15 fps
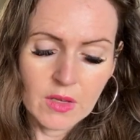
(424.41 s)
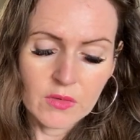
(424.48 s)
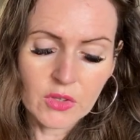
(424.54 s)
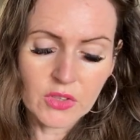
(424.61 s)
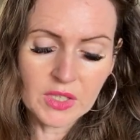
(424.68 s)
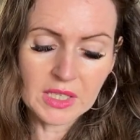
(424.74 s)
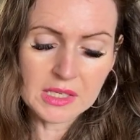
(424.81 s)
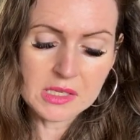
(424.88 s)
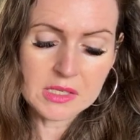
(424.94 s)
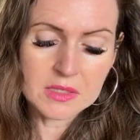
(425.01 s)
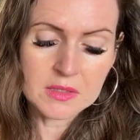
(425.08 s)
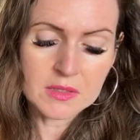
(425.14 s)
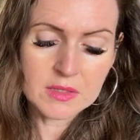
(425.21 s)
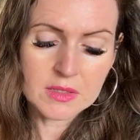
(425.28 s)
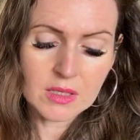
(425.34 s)
The thing
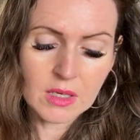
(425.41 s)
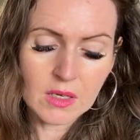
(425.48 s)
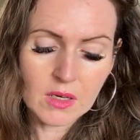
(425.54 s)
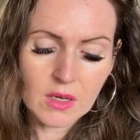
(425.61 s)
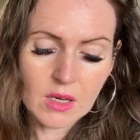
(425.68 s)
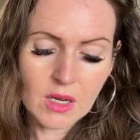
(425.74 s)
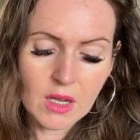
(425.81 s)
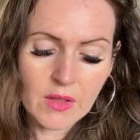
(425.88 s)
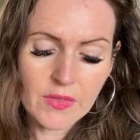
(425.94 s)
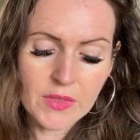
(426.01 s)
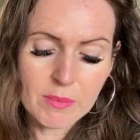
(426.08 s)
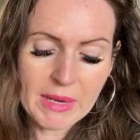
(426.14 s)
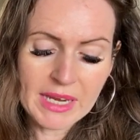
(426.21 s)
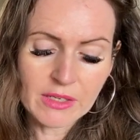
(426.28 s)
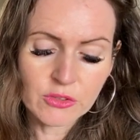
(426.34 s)
is,
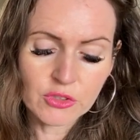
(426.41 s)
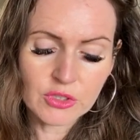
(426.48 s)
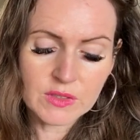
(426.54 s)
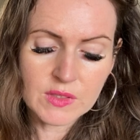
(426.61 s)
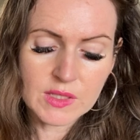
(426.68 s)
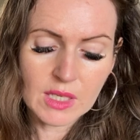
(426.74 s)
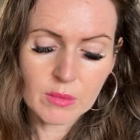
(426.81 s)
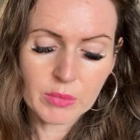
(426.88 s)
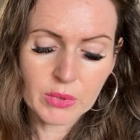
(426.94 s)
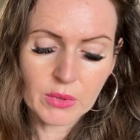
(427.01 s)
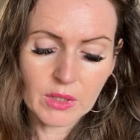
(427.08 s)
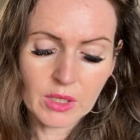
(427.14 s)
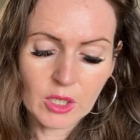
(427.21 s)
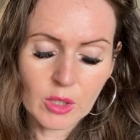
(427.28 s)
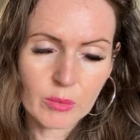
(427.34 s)
the boundaries they put
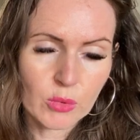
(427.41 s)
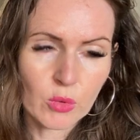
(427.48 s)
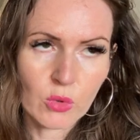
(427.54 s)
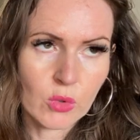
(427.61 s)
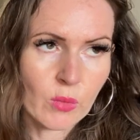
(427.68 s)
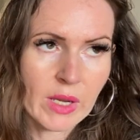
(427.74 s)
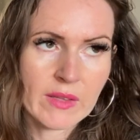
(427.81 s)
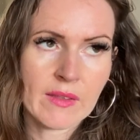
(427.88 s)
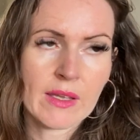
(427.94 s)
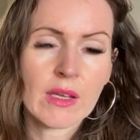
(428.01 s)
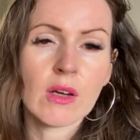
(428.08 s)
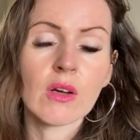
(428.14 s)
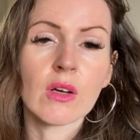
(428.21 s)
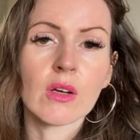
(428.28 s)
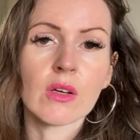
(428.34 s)
up or the way they
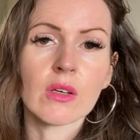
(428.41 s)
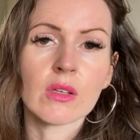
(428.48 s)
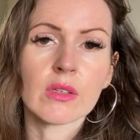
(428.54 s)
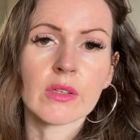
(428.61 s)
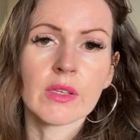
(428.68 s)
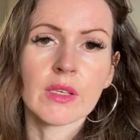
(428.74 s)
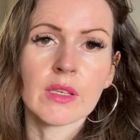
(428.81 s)
are,